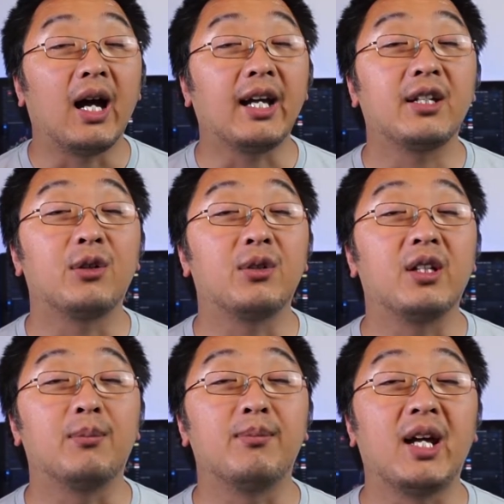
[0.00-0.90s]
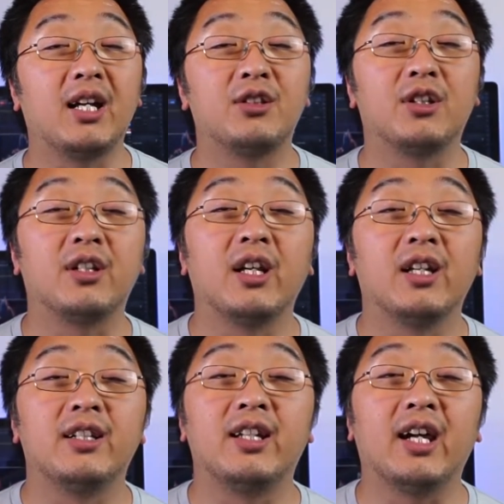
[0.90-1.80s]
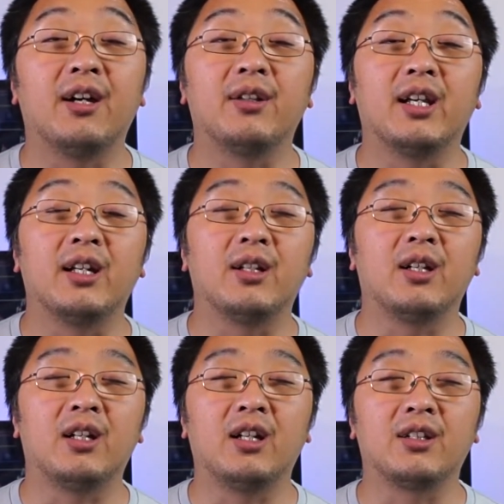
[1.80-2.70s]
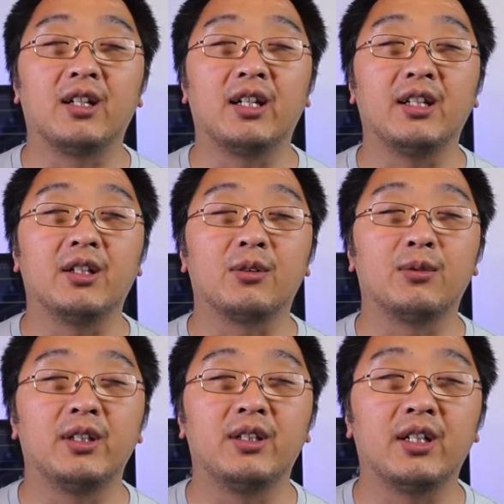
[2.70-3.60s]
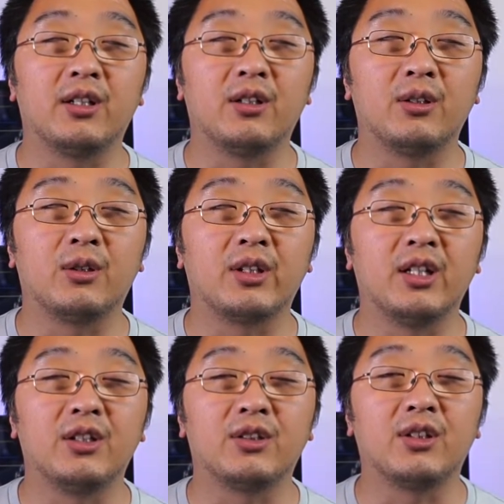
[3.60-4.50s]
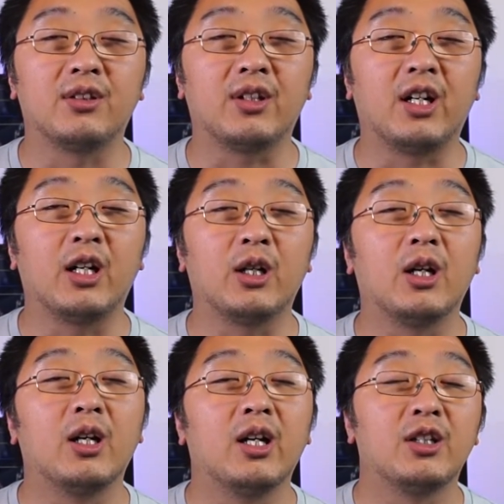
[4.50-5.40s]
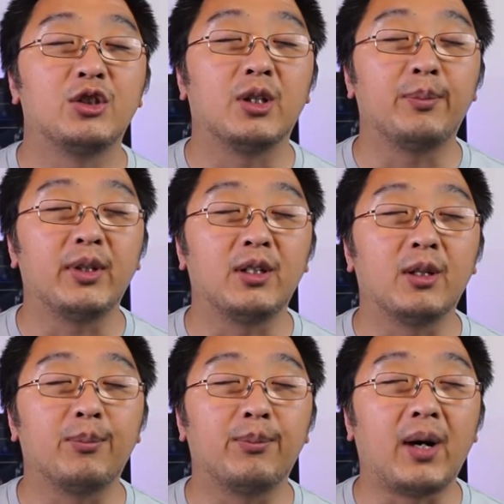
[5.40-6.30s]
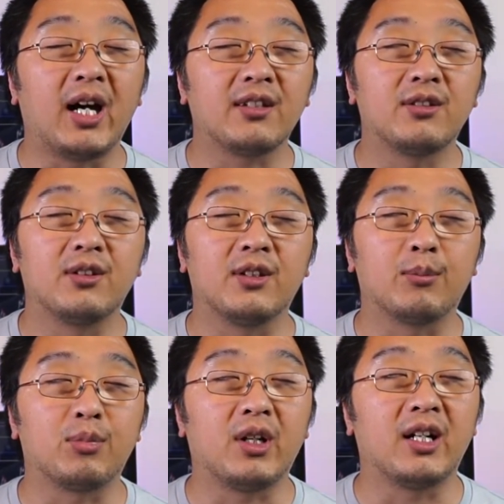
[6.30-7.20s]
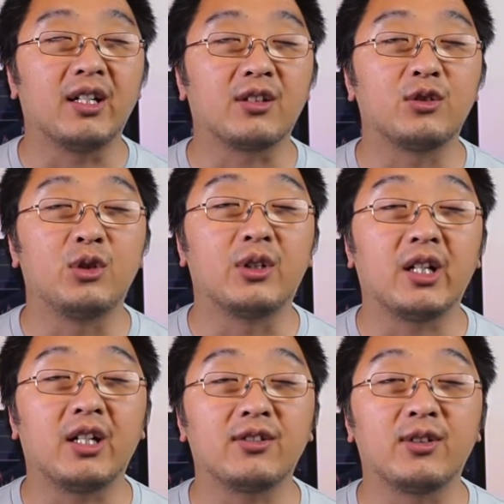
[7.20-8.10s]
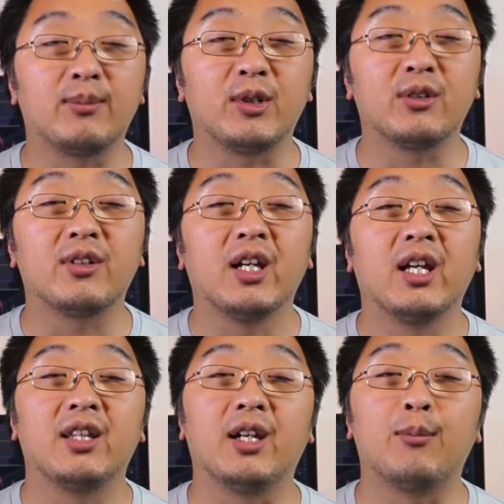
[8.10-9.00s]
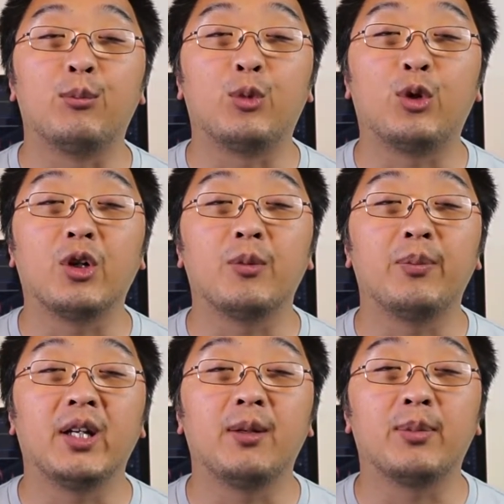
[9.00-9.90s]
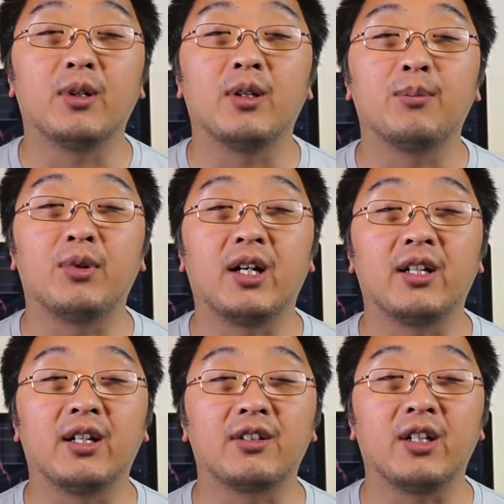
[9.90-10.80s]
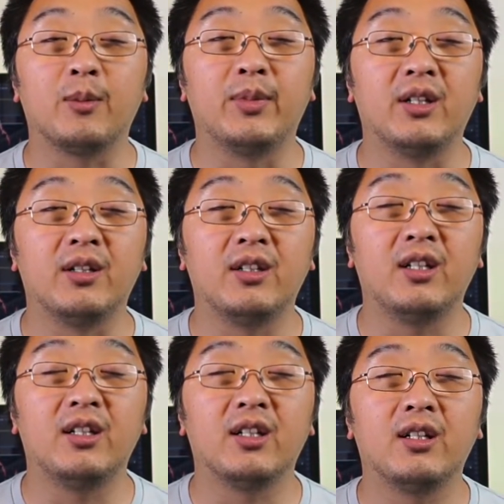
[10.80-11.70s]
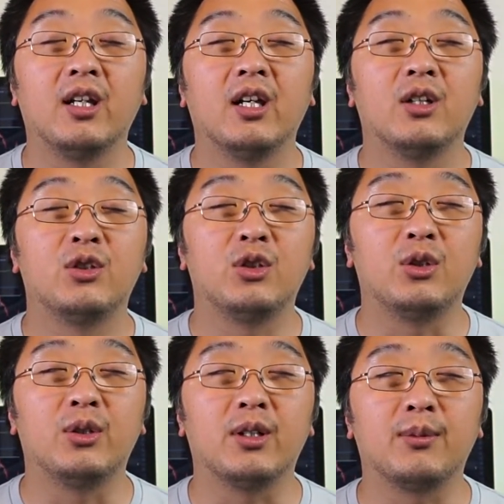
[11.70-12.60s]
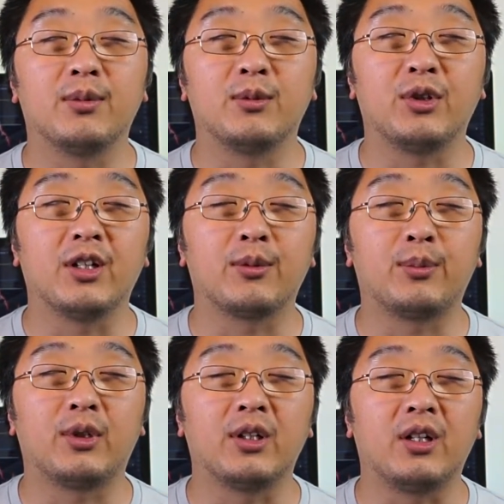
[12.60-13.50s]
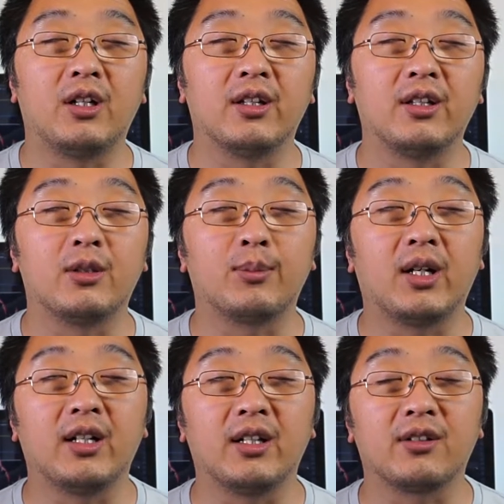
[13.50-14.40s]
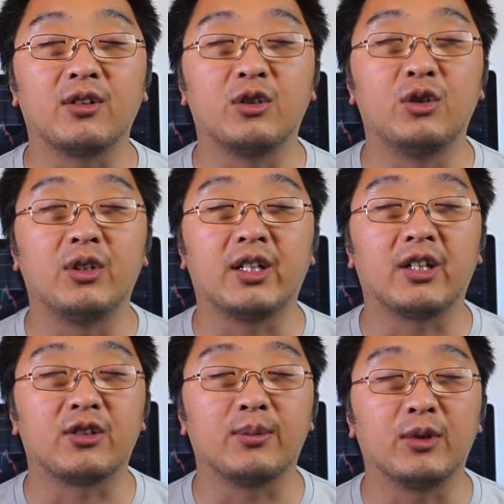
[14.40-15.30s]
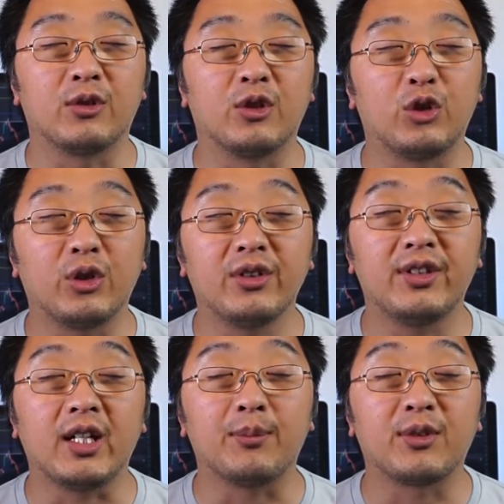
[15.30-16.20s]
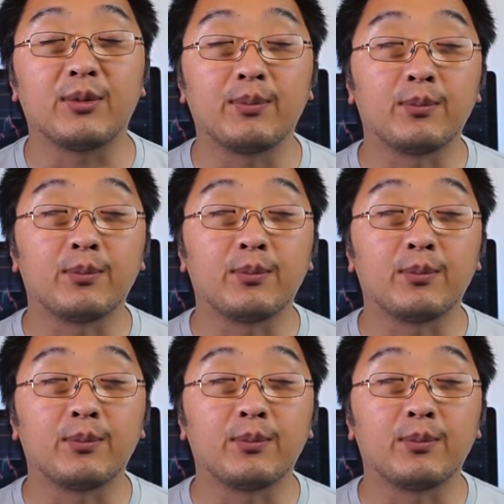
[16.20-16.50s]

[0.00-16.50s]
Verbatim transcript: I can only imagine now that online retail locations are shipping boxes and products to customers that more paper products are being needed to transport all these products to customers' doorsteps.